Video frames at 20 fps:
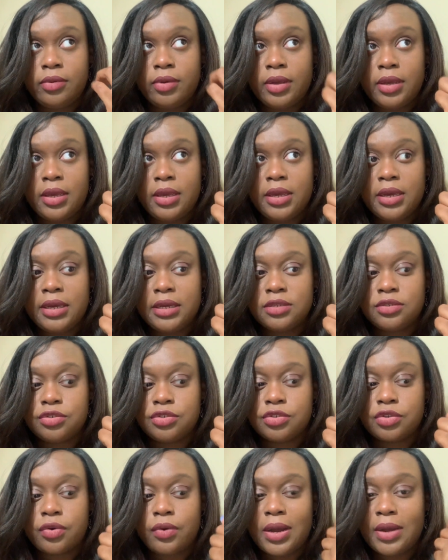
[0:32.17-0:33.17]
And
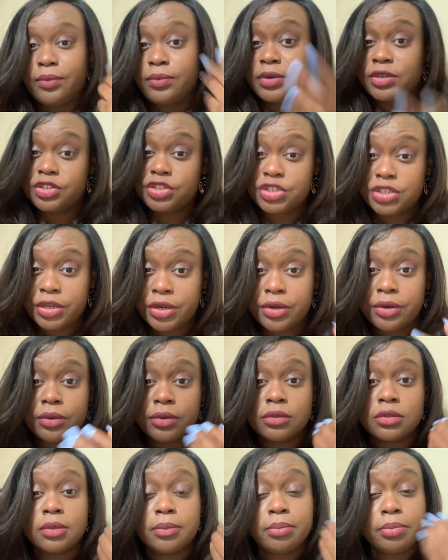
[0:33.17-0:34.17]
so I want to
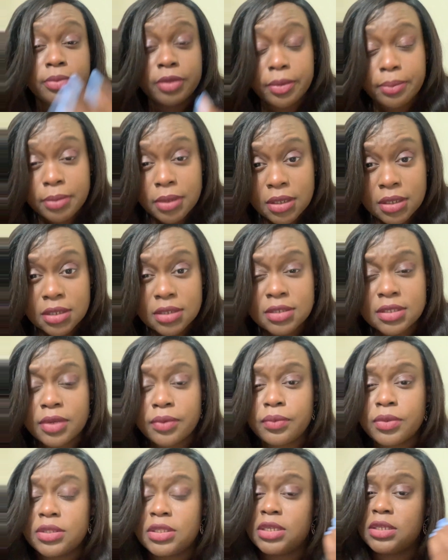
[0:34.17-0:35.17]
share their books and
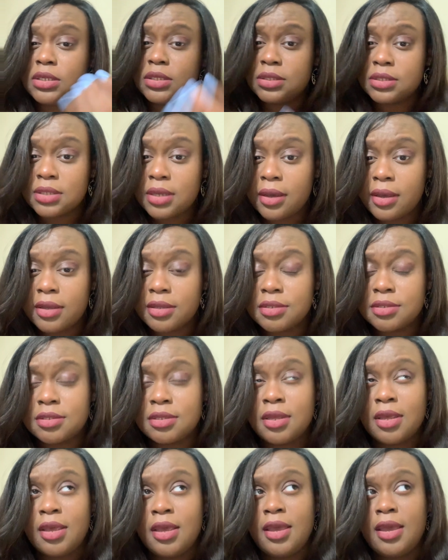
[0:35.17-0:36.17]
what they discuss.
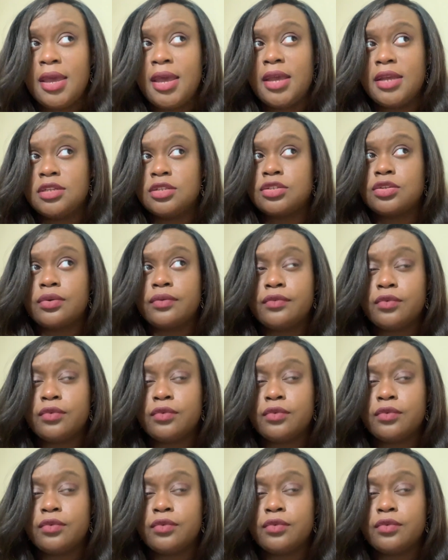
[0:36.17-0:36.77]
And so, of